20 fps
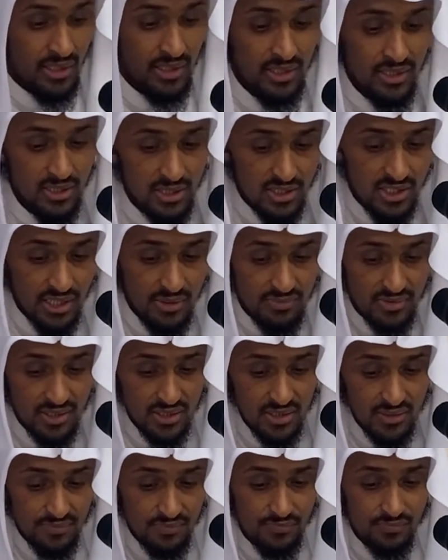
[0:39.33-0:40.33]
This
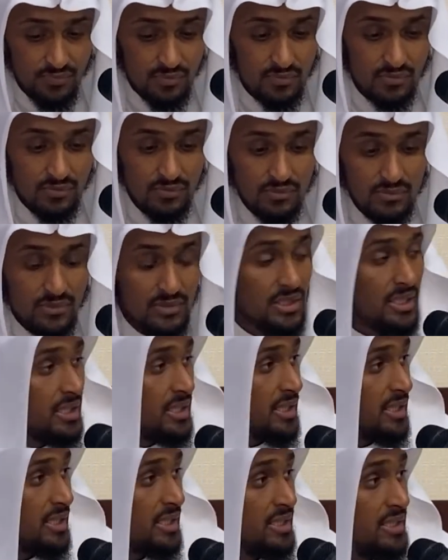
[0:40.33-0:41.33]
chapter,
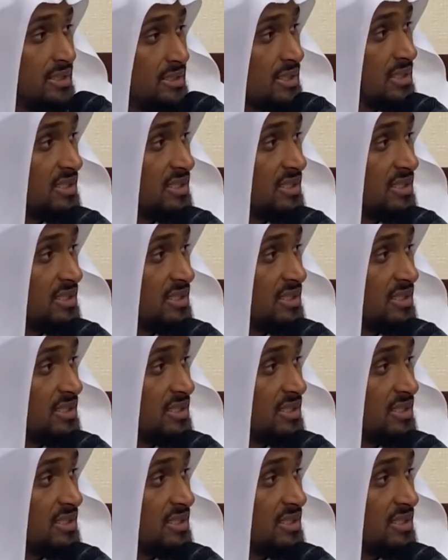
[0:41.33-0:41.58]
again, is